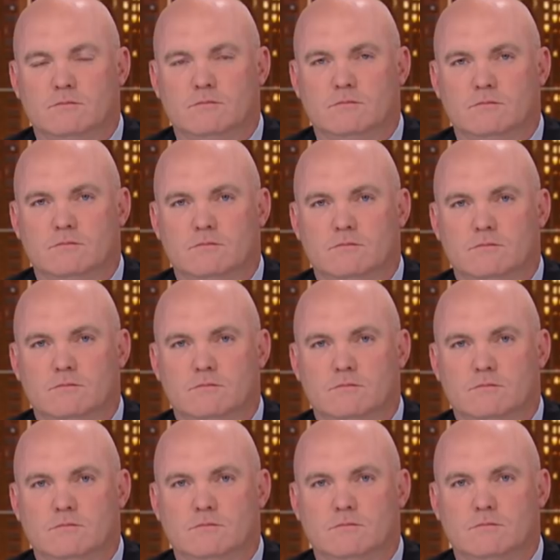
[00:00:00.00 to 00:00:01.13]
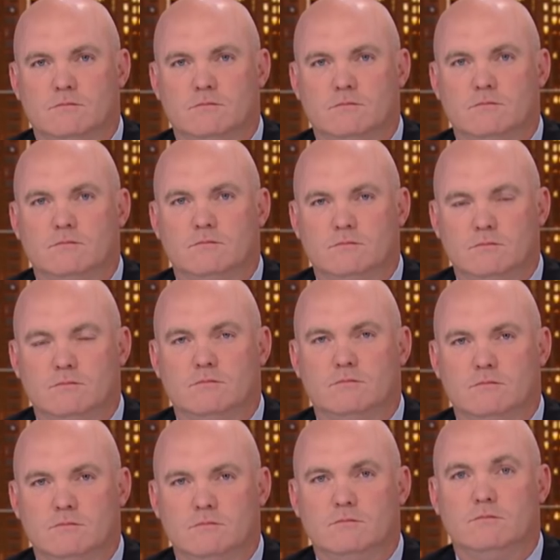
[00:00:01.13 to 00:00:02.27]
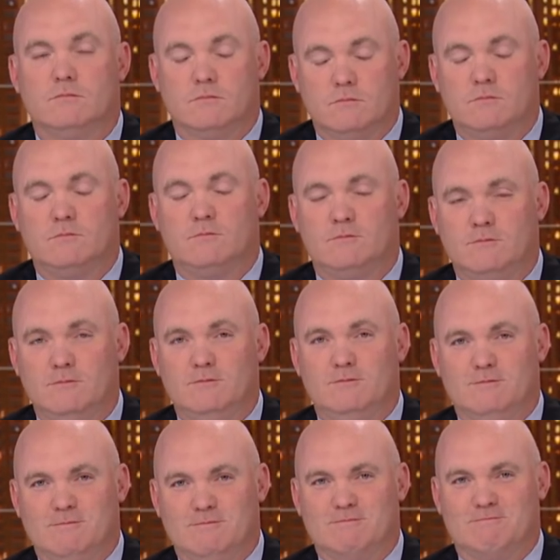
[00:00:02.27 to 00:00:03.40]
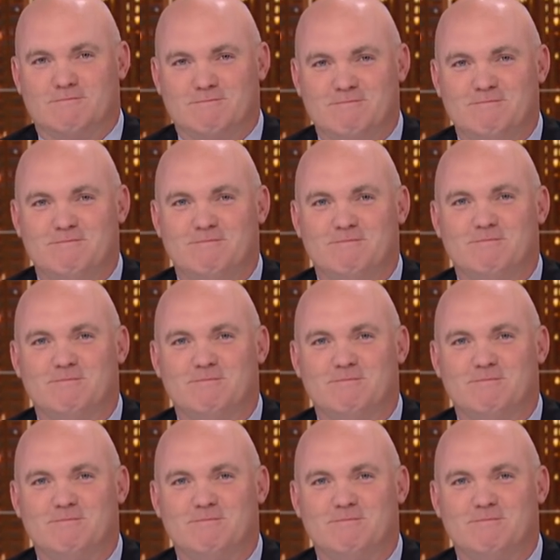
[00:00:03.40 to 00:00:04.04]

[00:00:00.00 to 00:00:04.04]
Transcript: [no speech]